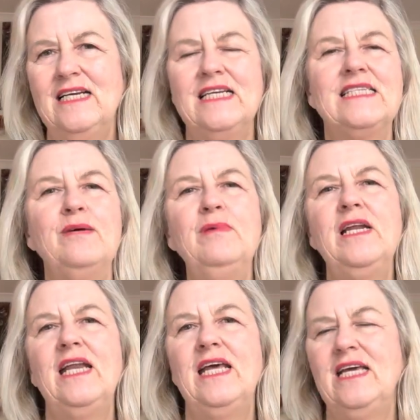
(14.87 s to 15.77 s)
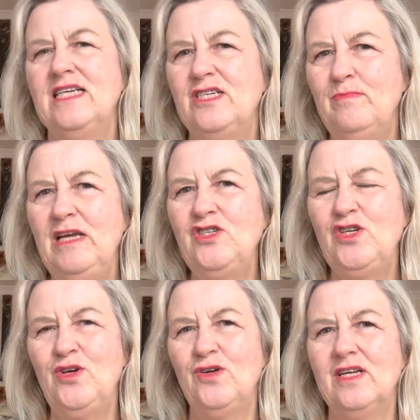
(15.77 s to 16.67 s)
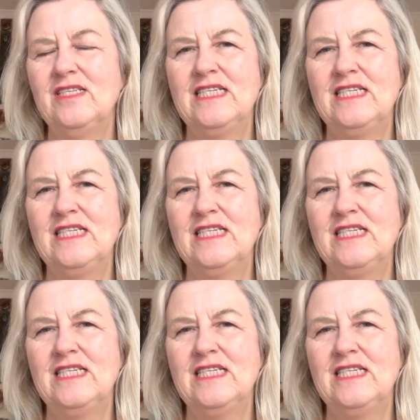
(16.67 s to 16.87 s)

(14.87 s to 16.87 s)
Similarly, in dementia units,